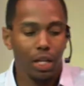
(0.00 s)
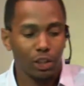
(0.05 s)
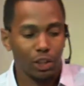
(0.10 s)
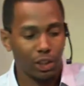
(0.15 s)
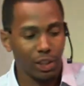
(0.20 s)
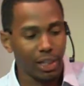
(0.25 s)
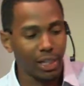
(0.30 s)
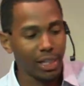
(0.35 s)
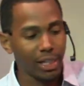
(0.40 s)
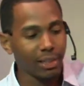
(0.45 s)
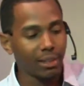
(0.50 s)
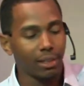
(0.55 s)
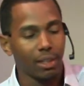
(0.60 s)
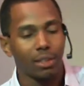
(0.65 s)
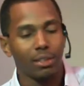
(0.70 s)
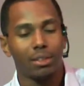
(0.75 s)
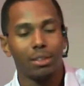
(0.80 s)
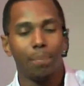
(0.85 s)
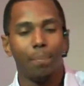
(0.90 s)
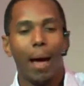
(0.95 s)

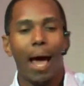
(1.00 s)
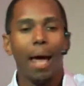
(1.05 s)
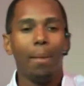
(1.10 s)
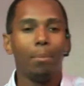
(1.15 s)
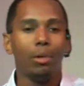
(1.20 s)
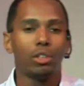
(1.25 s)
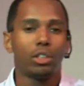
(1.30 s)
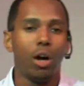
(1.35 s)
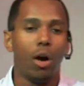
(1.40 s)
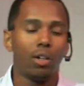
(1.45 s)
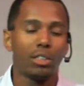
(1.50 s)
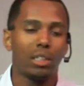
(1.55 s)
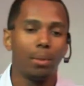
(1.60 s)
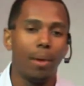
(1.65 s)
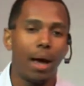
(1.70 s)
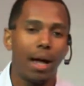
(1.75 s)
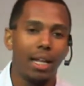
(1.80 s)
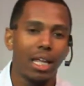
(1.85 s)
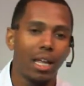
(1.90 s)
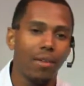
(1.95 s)
Jesus, the Bible talks
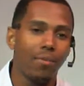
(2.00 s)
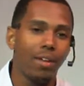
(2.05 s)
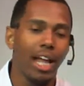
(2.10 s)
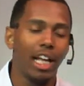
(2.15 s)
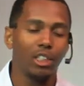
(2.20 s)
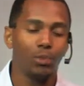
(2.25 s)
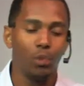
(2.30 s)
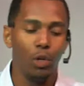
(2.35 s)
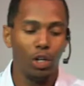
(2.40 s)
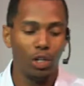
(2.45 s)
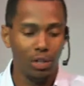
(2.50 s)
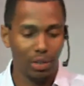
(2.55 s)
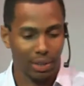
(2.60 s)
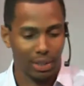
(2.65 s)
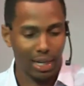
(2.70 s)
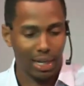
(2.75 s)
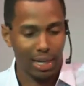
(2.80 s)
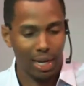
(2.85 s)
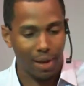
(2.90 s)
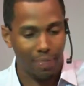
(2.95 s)
about even as we're
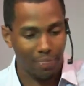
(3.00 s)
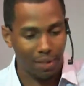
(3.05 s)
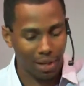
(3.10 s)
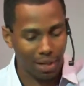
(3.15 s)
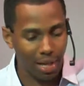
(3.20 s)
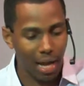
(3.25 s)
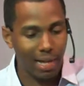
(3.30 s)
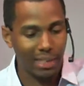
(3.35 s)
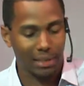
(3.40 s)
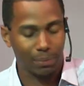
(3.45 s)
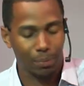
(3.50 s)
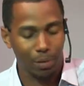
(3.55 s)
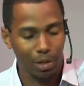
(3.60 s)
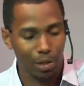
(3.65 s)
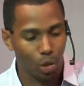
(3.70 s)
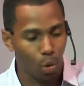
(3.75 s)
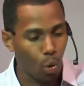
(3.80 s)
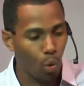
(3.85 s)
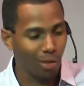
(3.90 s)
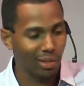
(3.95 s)
looking in the gospel
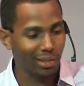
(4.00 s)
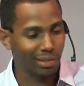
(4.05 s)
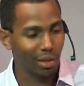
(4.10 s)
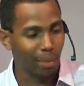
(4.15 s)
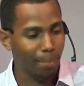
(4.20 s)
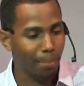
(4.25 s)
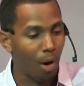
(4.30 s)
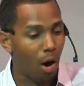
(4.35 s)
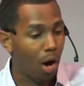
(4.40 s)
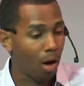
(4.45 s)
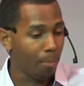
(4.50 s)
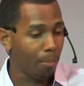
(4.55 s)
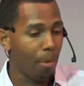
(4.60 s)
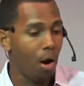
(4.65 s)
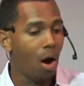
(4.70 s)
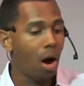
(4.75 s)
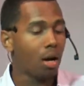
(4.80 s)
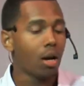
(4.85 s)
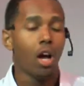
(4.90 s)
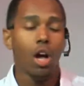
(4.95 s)
according to Mark.
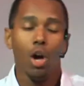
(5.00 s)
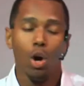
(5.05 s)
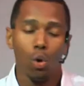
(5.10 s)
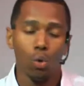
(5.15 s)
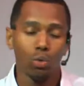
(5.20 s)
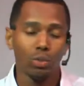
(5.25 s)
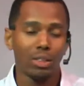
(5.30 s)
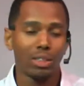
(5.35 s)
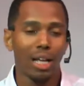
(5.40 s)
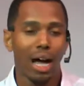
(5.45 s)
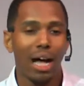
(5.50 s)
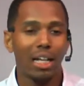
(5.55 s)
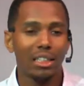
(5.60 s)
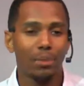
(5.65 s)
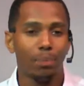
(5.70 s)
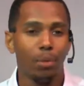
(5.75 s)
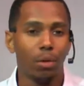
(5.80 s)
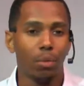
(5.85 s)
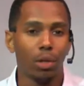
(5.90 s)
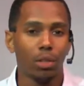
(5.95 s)
Mark, whose
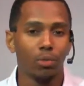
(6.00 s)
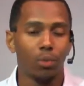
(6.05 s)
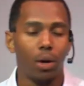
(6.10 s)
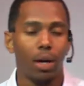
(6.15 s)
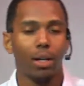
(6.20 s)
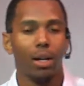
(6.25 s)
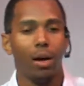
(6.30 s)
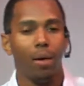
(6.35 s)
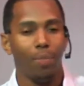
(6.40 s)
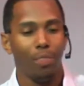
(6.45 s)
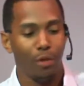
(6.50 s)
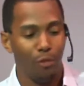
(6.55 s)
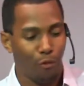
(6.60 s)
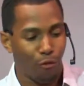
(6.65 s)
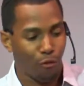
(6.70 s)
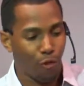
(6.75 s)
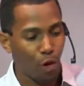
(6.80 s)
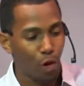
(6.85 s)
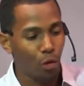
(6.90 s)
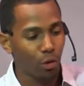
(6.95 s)
gospel was one of the
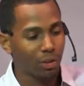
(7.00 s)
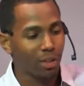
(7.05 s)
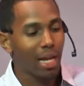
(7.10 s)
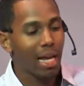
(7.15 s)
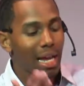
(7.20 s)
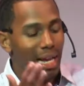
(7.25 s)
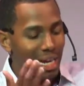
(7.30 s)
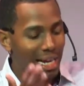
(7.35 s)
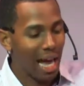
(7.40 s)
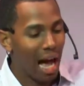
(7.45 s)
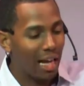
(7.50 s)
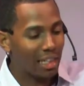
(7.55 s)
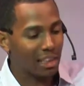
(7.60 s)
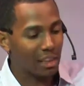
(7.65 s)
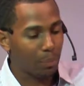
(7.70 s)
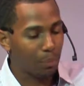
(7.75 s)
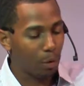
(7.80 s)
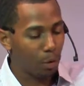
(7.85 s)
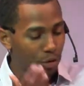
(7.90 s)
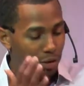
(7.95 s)
first
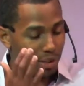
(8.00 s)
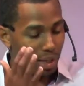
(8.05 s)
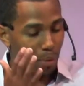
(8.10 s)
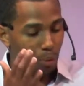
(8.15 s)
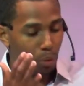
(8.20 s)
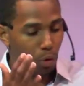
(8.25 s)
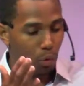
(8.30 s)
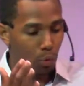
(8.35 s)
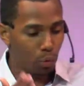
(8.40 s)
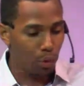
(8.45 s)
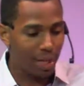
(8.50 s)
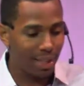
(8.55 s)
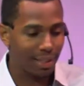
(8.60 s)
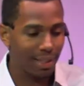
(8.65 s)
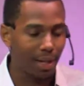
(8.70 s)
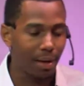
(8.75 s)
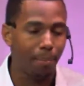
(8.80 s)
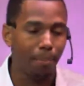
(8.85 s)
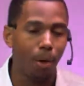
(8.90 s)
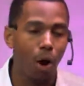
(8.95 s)
gospels that were
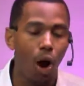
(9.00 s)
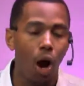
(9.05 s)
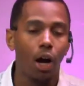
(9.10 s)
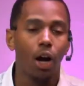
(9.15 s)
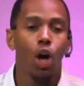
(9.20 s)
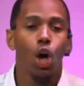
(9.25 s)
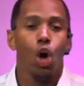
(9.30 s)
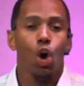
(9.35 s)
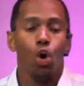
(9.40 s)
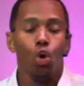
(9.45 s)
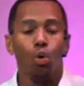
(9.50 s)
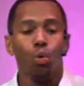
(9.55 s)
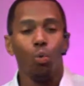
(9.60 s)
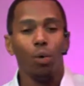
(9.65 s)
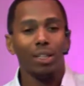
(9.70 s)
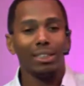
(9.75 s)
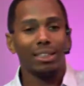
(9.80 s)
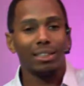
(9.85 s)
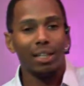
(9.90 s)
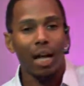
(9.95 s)
written. Mark, who
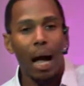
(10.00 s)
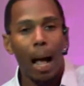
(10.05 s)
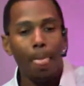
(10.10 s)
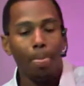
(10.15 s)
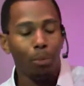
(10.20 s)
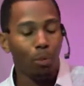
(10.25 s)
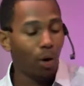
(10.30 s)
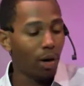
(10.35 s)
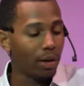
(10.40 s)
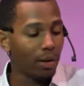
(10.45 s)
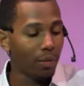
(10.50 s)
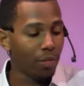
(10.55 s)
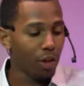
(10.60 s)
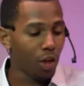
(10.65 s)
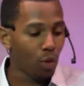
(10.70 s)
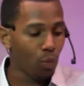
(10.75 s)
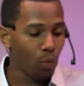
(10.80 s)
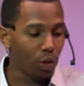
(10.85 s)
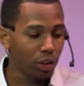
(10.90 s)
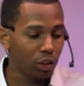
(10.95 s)
was not one of
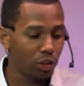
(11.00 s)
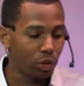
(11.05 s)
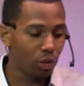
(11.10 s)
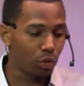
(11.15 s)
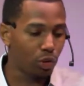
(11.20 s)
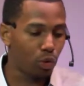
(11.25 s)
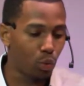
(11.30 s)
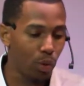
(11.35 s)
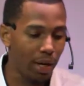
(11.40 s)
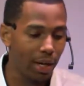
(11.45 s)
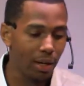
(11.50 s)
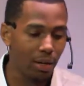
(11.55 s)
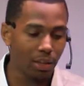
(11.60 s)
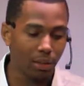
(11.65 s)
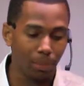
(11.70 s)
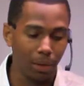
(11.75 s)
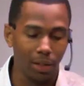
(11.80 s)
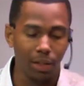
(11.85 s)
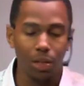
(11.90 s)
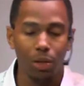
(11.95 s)
the original
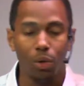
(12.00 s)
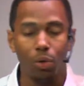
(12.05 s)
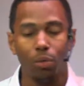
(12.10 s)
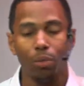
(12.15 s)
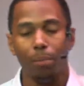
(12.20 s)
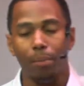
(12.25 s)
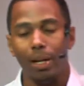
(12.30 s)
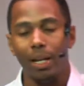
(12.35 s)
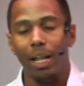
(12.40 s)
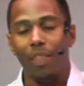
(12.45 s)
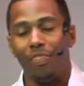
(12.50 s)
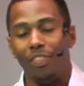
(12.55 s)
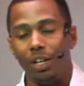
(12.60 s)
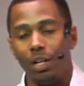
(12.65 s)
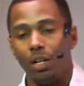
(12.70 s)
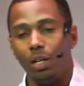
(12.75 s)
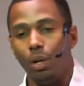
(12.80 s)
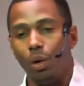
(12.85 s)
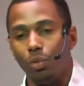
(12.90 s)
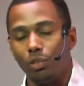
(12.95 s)
12, but no, many
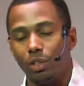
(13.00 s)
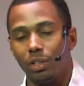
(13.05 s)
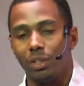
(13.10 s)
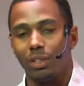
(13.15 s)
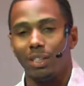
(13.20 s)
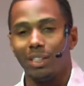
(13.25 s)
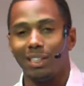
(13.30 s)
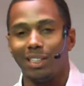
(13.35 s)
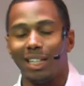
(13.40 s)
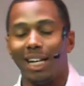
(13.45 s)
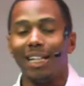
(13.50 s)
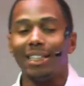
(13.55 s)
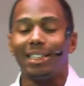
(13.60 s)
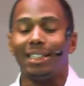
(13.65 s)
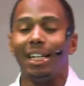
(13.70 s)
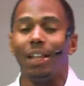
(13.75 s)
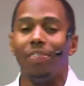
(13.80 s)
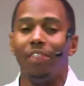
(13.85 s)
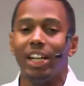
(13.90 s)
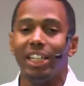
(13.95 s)
theologians suggest
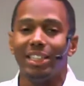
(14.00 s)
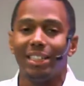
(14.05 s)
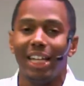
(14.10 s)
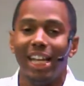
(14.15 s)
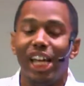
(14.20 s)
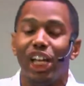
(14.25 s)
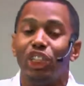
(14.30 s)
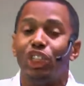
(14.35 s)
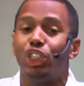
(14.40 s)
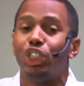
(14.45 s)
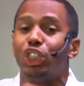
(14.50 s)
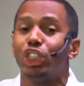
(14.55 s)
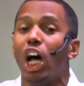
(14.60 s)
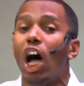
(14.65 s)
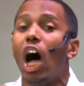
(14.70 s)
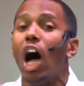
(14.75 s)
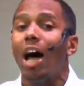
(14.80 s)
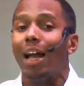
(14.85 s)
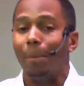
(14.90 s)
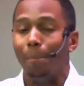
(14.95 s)
that this is
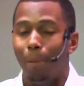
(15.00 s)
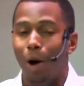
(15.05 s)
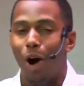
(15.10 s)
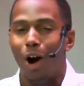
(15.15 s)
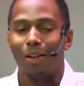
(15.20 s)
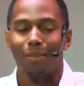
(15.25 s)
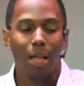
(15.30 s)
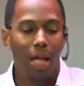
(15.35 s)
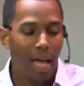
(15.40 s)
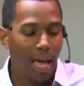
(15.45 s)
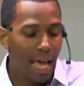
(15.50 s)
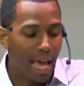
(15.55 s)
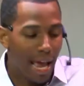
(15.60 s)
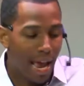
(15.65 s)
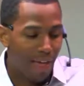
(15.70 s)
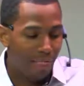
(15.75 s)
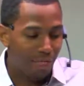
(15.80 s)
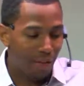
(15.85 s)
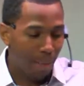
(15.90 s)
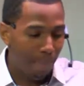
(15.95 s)
John Mark.
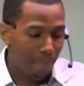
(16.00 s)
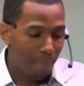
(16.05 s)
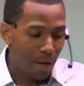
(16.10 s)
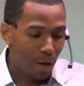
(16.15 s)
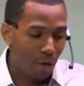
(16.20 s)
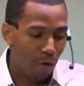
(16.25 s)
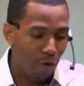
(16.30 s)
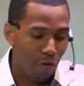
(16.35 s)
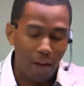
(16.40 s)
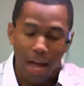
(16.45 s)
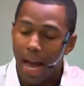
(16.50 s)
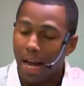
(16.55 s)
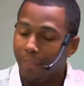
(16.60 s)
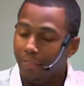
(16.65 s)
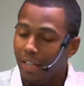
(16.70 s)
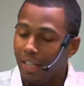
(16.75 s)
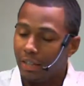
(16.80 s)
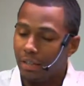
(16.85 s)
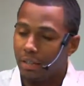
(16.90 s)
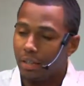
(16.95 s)
And the mere
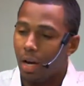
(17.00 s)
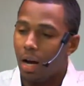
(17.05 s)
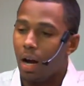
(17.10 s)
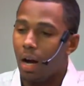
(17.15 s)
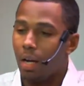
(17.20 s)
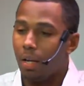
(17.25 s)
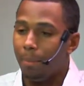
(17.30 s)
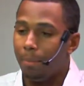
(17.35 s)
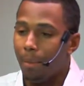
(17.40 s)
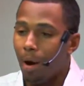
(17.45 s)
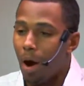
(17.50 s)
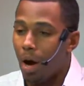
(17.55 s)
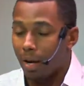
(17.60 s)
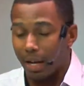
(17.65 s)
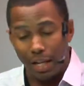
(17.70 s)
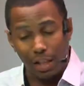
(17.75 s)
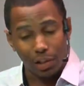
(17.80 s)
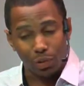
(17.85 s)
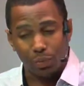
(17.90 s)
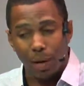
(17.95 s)
fact that John
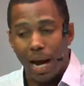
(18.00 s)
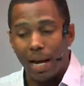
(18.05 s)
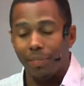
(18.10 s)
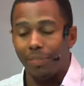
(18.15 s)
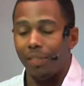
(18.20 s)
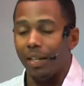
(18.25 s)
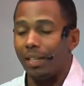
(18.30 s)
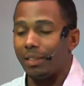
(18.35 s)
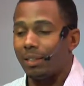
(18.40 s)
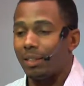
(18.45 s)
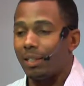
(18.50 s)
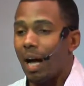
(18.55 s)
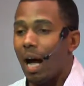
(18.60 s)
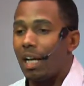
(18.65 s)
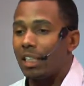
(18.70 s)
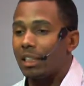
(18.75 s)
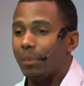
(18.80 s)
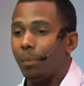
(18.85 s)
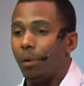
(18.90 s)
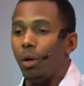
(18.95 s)
Mark is writing this
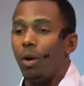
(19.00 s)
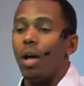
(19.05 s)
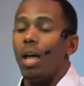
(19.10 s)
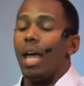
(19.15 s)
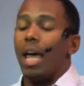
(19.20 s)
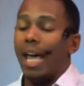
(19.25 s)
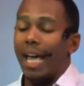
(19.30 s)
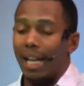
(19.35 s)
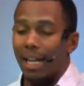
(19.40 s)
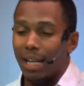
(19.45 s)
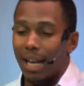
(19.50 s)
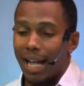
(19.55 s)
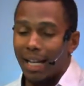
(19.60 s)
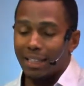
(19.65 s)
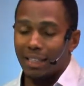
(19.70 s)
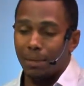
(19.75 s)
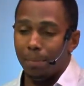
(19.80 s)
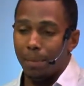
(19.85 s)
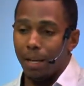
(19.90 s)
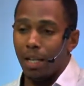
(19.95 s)
gospel, it
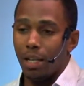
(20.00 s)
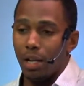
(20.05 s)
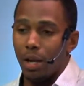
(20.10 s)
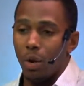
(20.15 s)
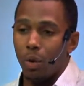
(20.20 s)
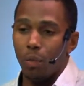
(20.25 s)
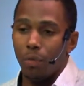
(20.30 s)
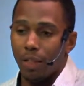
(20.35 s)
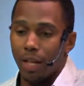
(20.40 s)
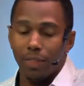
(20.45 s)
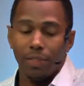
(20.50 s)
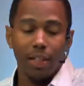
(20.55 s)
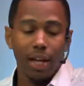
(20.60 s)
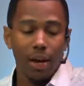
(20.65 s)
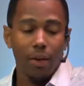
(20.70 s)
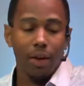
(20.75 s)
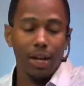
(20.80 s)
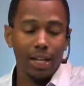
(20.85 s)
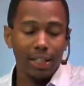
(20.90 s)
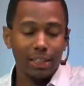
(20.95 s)
lets me know that
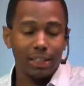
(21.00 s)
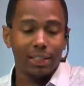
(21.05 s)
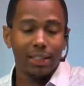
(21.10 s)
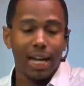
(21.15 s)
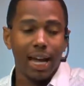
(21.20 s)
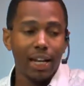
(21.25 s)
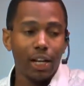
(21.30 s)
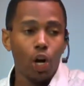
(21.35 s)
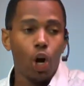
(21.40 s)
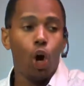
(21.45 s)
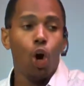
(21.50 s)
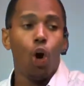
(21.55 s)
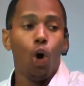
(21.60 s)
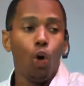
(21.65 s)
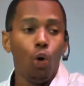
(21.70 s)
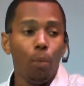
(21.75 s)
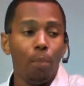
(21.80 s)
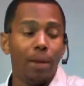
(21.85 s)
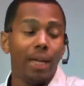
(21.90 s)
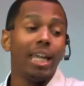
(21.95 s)
there is yet
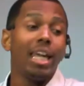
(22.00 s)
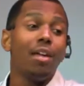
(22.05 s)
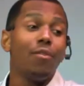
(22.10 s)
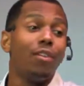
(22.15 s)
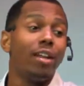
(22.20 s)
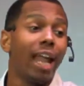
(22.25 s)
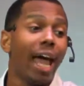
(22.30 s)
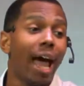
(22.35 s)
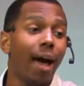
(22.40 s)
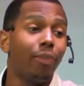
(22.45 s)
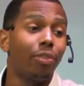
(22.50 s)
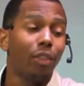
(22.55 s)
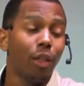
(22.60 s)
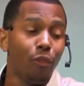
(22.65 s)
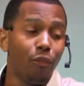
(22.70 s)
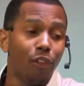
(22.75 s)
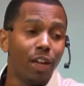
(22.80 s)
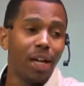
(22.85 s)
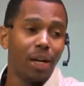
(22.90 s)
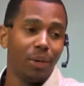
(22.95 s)
hope even after
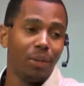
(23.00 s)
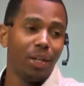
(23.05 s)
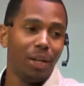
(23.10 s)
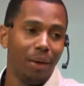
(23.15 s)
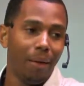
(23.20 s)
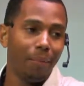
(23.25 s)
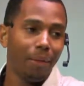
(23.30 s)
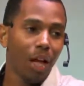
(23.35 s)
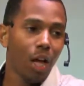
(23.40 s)
failure.